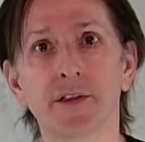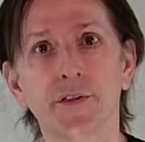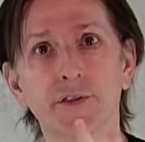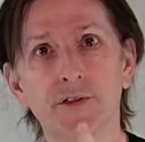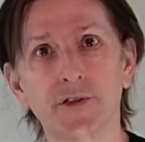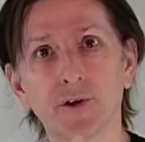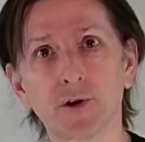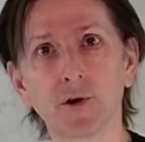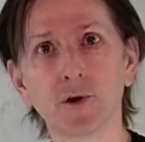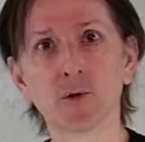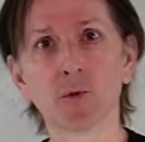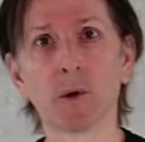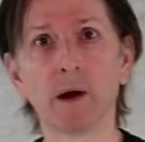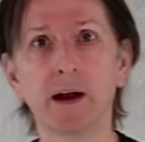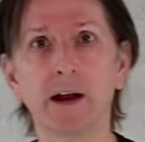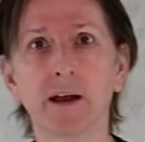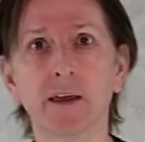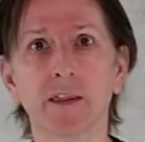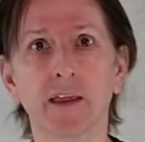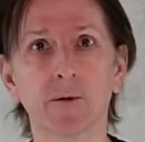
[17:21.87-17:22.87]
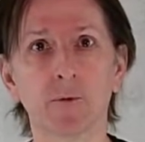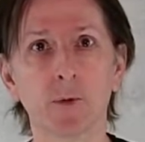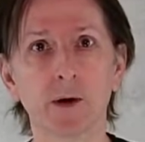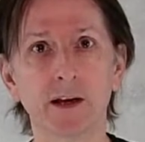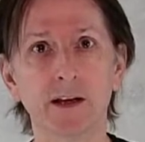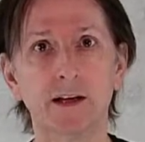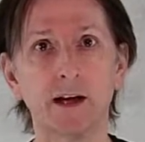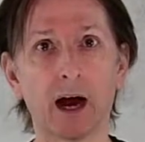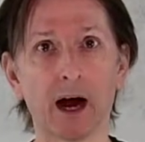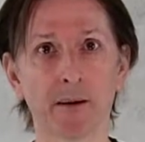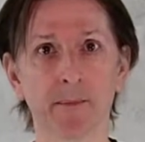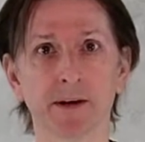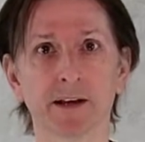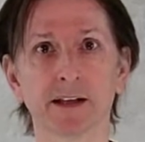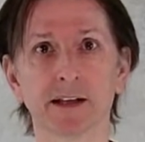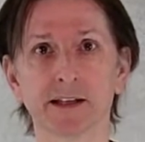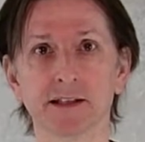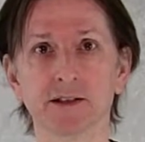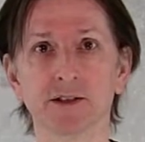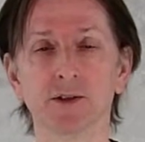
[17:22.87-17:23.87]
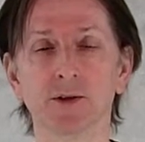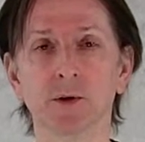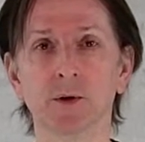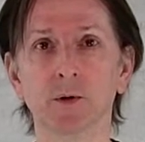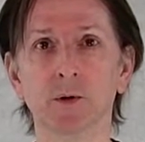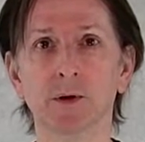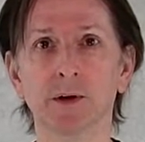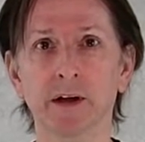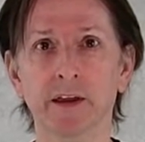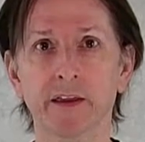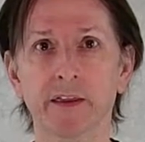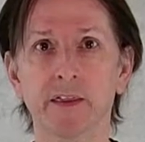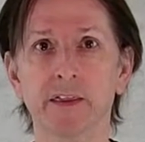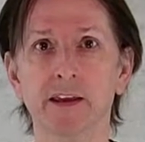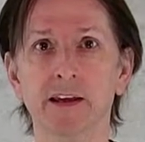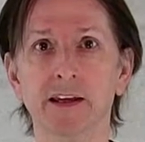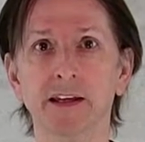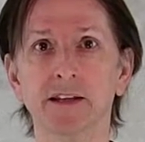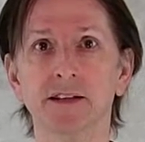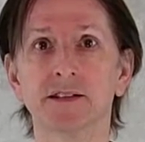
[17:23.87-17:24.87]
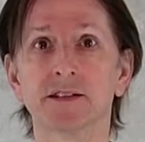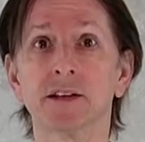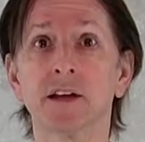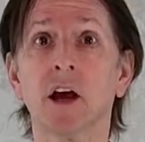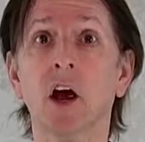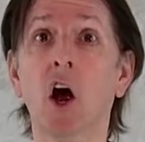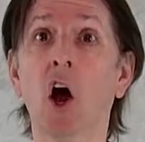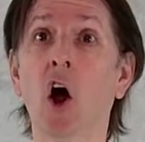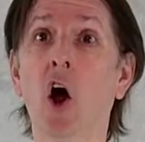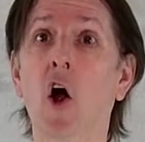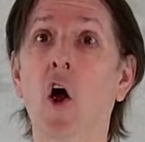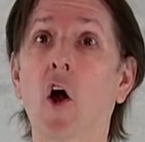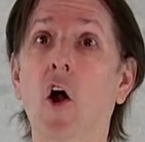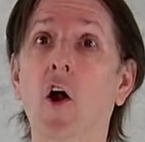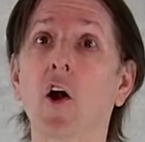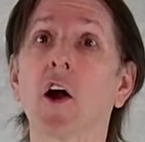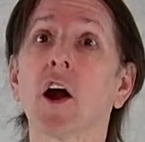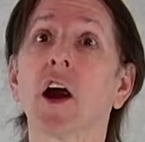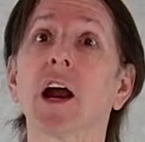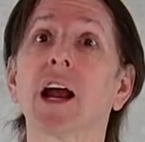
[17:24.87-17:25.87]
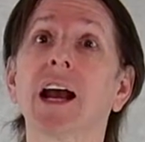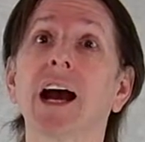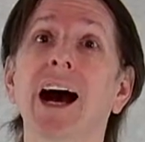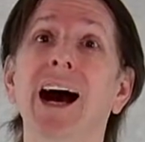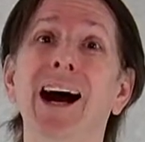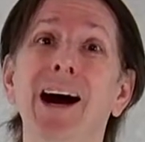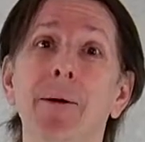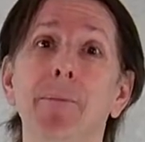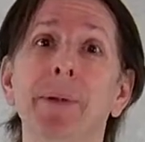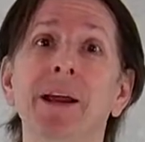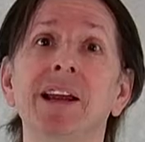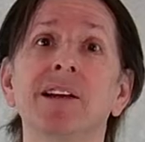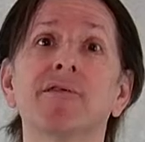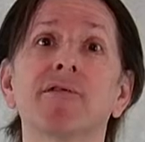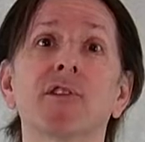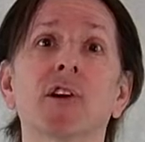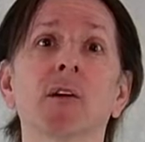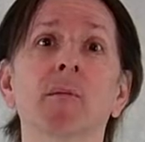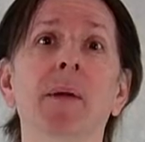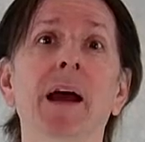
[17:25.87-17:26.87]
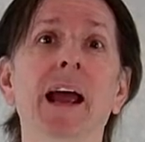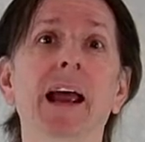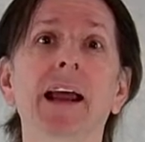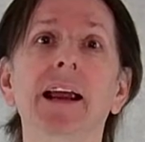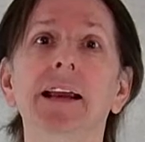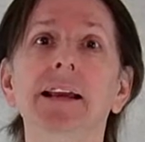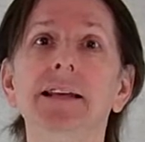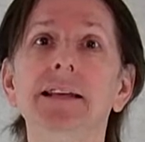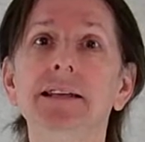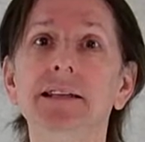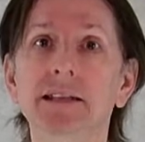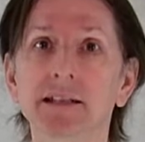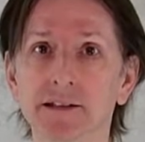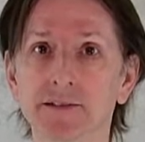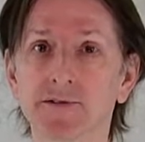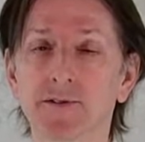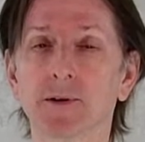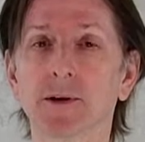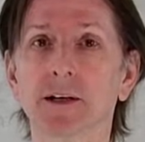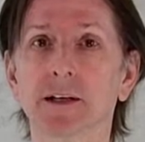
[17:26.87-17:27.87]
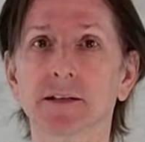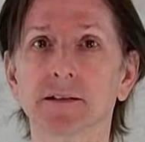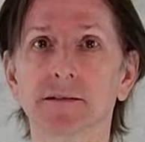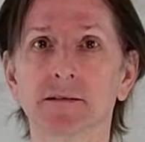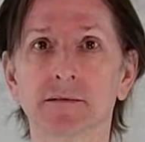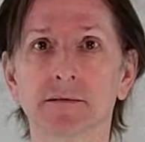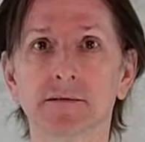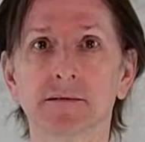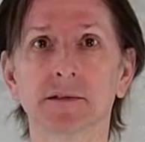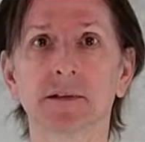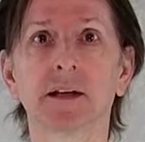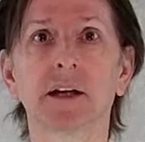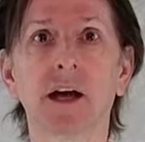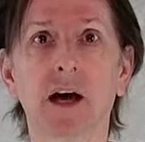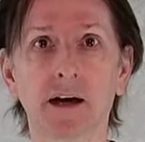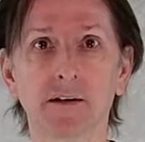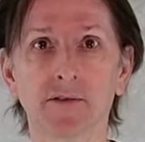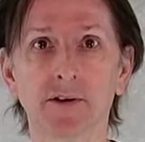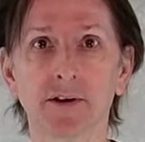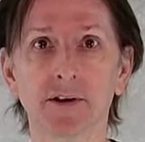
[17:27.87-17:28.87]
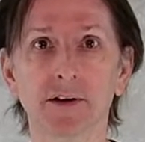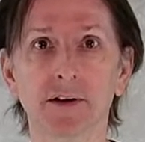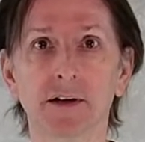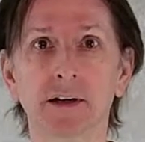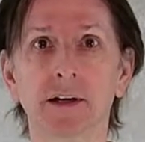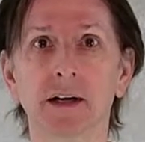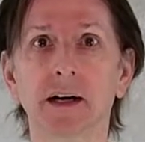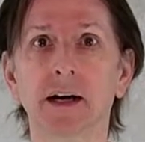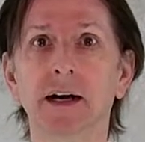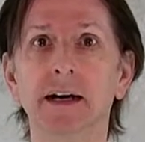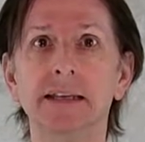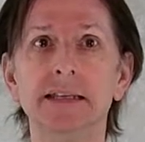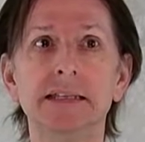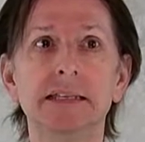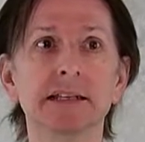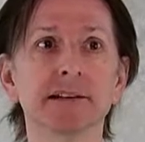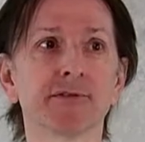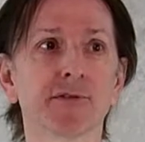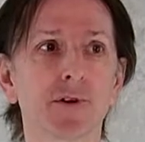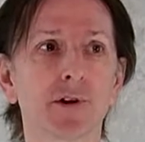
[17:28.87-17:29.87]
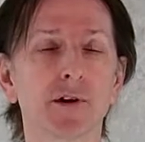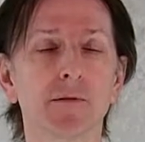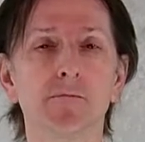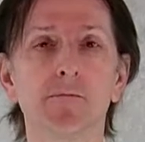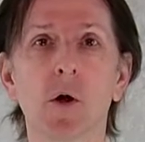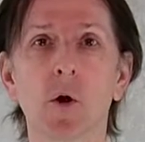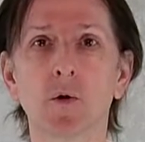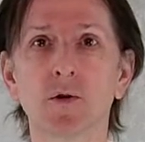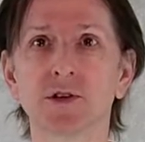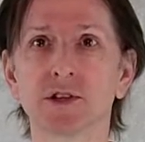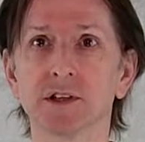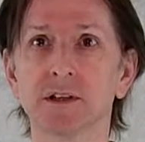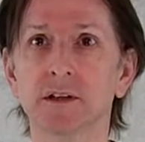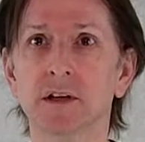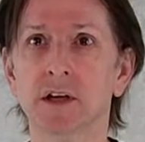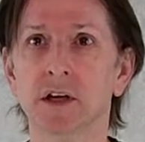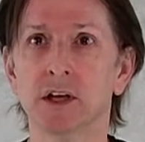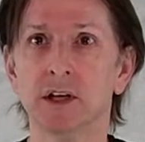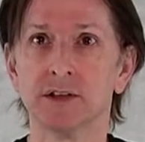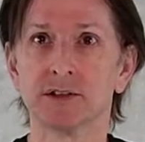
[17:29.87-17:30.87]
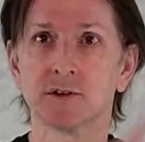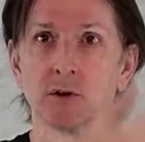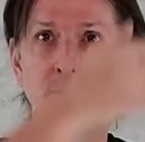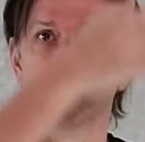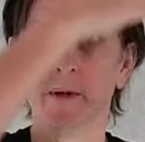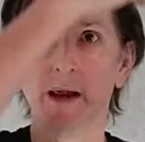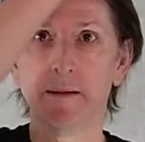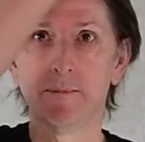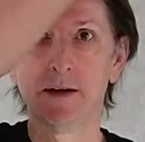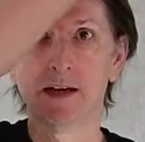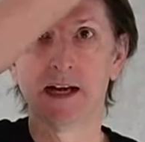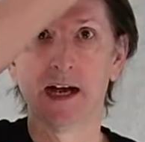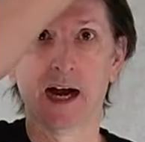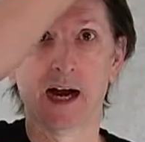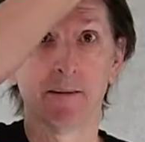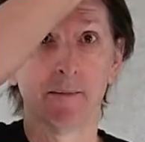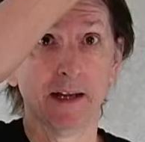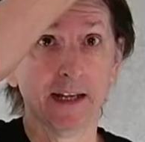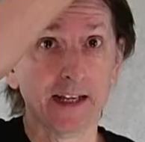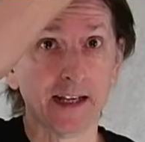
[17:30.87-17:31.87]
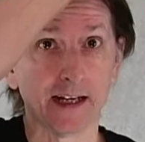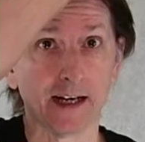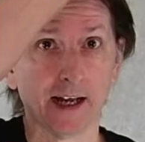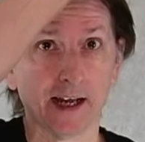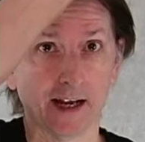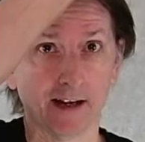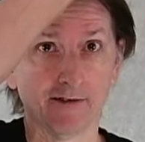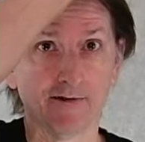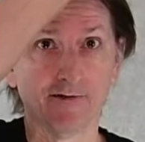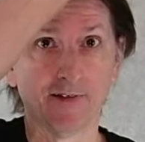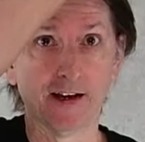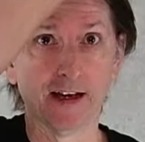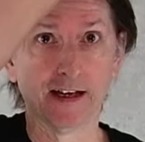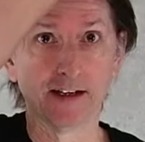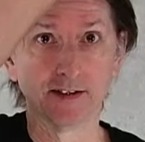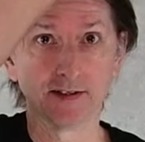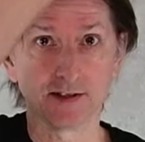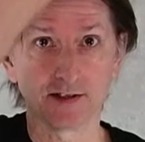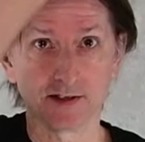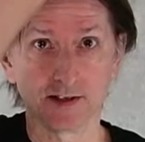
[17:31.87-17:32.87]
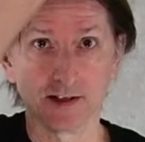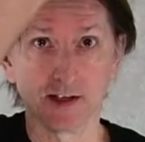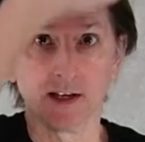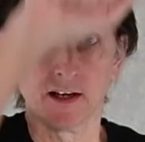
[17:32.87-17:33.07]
Third way that we commonly do these are coming from a different cover, a different motion. So maybe I'm in a face.